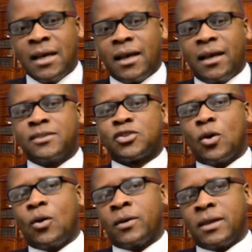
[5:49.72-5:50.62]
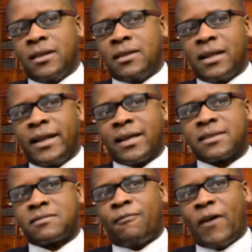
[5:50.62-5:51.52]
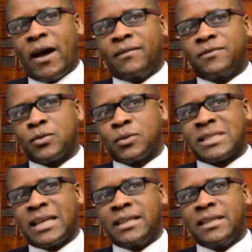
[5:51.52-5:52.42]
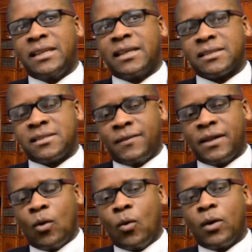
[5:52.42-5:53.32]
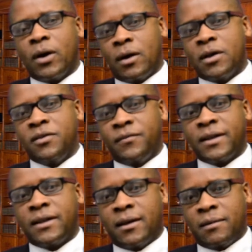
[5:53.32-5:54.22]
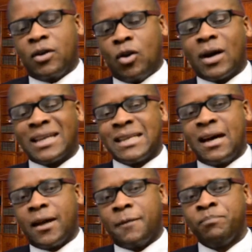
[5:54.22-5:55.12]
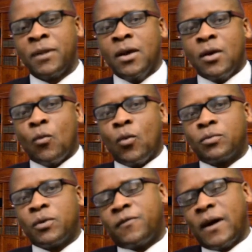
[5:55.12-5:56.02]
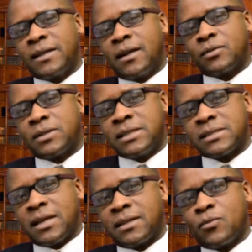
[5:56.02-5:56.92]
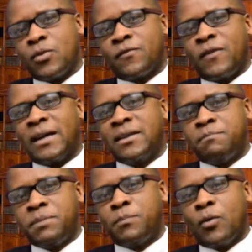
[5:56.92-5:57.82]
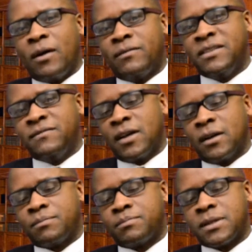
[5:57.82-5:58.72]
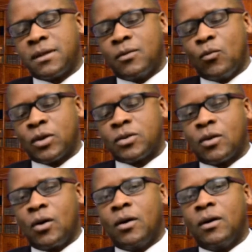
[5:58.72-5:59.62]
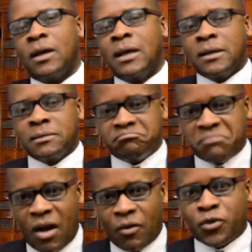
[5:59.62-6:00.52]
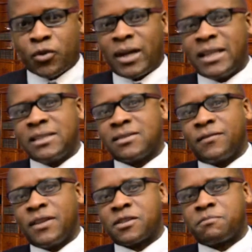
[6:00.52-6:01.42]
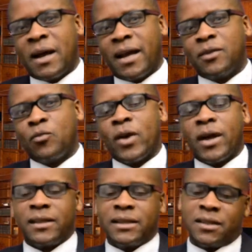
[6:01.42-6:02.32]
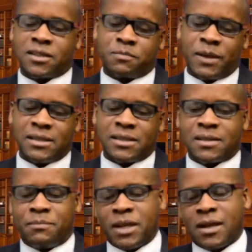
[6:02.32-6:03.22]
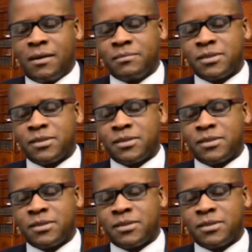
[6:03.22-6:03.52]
And so in the next 5 to 10 years, even longer time, what we find out is that we find people have developed what we call arthritis of the spine, where the disc spaces have become